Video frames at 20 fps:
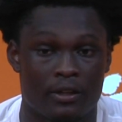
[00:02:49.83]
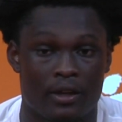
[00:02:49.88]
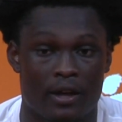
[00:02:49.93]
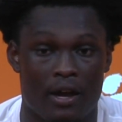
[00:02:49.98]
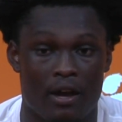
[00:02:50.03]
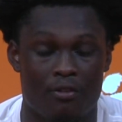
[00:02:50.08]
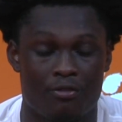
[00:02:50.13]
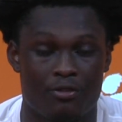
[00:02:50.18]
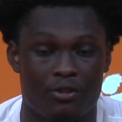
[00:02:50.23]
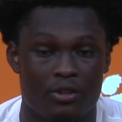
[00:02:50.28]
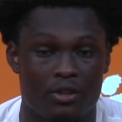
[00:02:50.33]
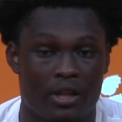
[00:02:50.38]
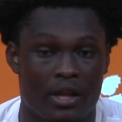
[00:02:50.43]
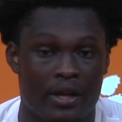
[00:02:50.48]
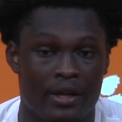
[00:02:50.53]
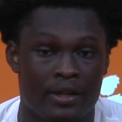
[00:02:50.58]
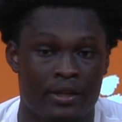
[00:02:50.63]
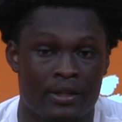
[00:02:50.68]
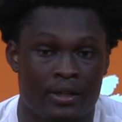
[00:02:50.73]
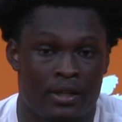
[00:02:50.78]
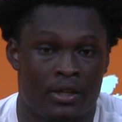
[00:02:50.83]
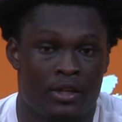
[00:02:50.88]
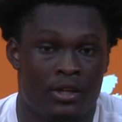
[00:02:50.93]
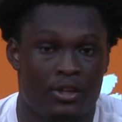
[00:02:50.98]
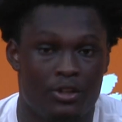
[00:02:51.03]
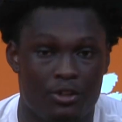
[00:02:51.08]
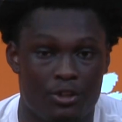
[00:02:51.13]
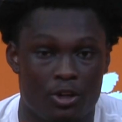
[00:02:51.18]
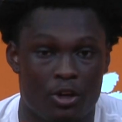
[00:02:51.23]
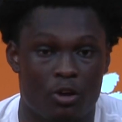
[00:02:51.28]
I feel like,
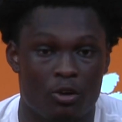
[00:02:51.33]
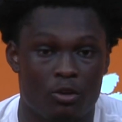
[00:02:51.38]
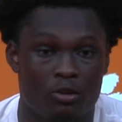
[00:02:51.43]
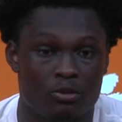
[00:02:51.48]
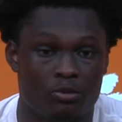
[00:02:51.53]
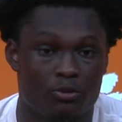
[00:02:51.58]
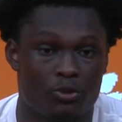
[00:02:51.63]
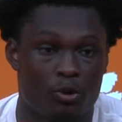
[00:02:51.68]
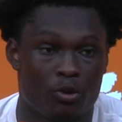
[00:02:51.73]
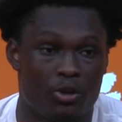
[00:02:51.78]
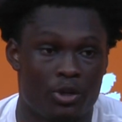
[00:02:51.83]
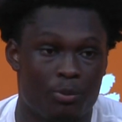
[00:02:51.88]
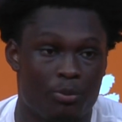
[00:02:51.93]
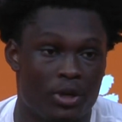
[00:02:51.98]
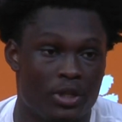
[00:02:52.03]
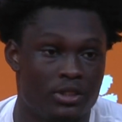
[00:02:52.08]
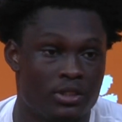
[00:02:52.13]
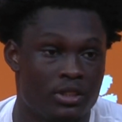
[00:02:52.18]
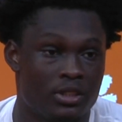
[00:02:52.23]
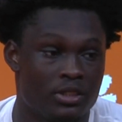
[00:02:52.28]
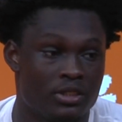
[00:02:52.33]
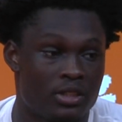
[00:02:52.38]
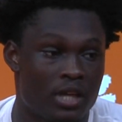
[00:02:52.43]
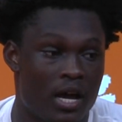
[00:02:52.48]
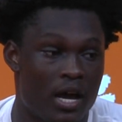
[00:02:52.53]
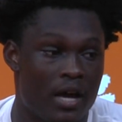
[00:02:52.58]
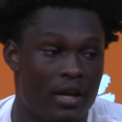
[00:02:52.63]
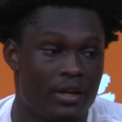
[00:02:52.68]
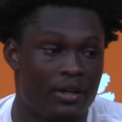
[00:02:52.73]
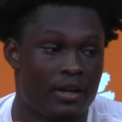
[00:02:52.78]
you know, throwing the brace to the
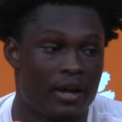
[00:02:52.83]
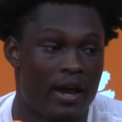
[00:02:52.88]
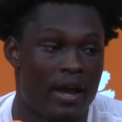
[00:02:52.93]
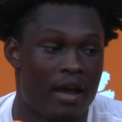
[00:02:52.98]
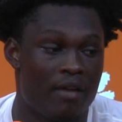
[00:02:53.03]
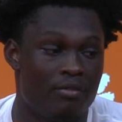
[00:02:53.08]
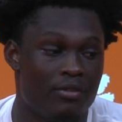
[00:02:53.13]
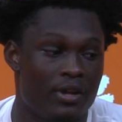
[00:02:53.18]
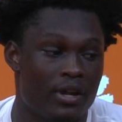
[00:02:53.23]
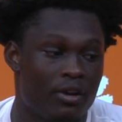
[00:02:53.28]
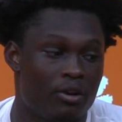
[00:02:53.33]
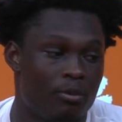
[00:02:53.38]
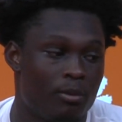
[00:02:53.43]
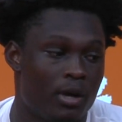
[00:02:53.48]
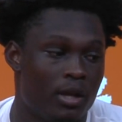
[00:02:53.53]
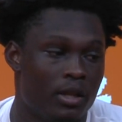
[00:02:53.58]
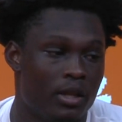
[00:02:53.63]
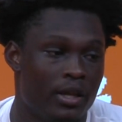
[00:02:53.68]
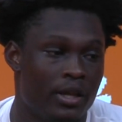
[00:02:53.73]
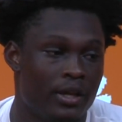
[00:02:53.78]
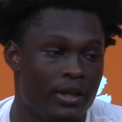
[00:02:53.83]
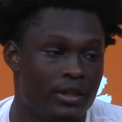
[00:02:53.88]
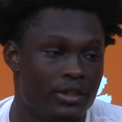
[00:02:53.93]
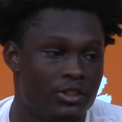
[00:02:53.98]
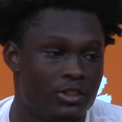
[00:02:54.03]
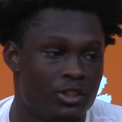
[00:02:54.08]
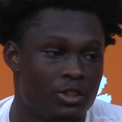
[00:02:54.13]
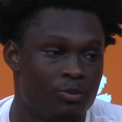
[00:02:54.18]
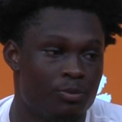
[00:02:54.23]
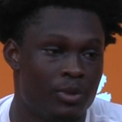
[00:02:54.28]
side and not having that on my leg has
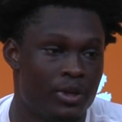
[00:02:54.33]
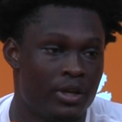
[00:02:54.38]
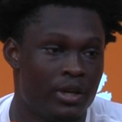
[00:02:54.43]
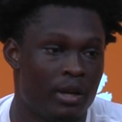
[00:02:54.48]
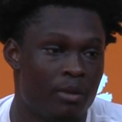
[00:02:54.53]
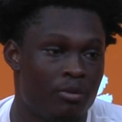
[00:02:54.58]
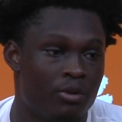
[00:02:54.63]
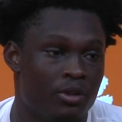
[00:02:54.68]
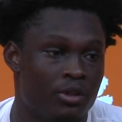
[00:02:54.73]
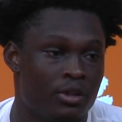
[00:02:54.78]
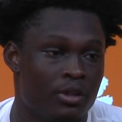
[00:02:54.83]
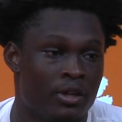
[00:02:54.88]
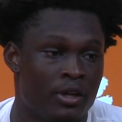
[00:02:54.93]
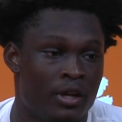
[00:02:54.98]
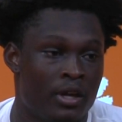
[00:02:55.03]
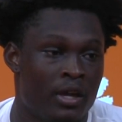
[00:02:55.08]
just been able to